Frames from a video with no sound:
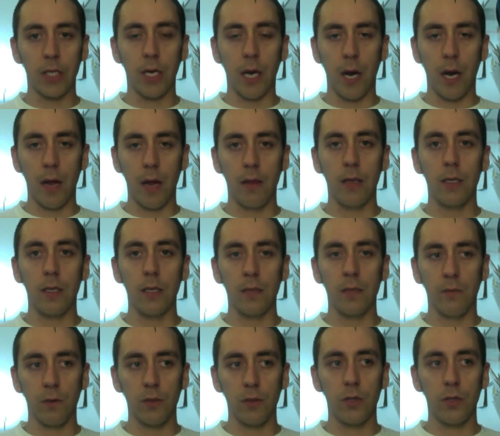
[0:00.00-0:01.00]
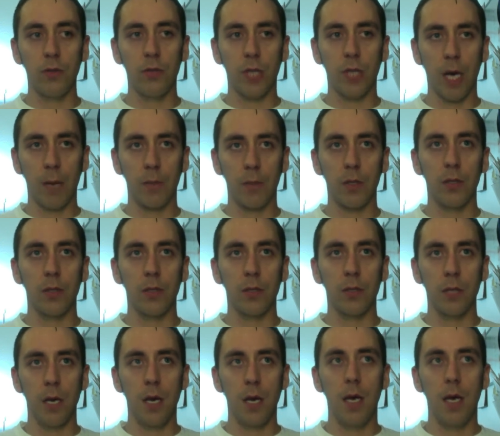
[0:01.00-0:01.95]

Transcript: And I think these first two chapters